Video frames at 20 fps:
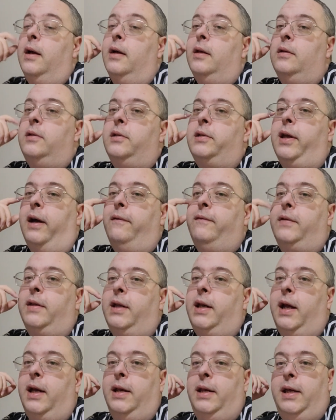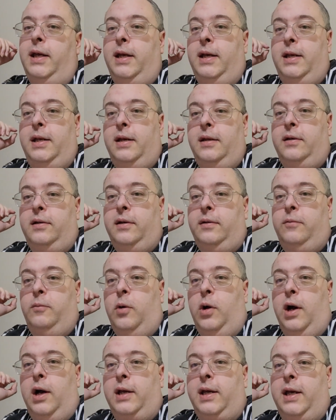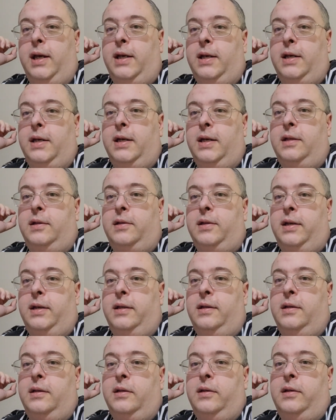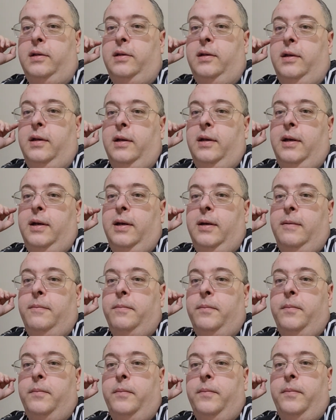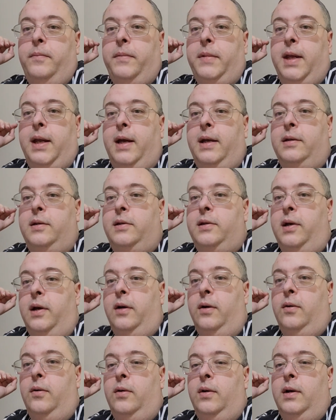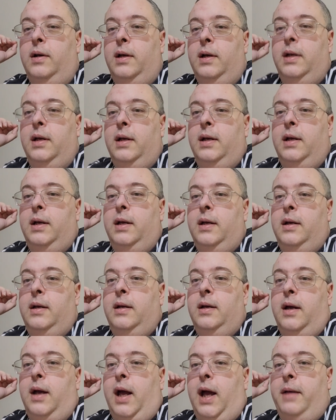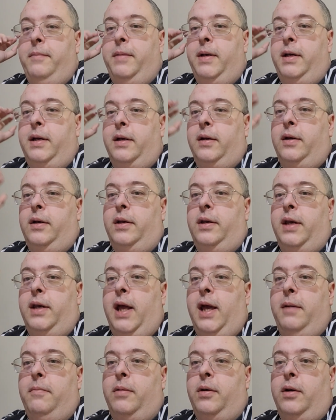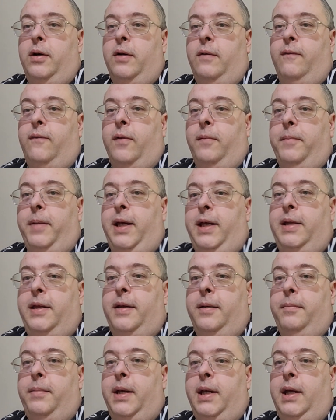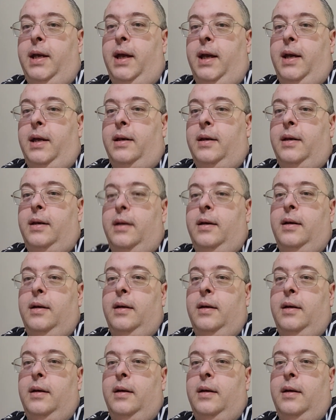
Stuff that I need is in walking distance. And so I'm in a good neighborhood for me to be in.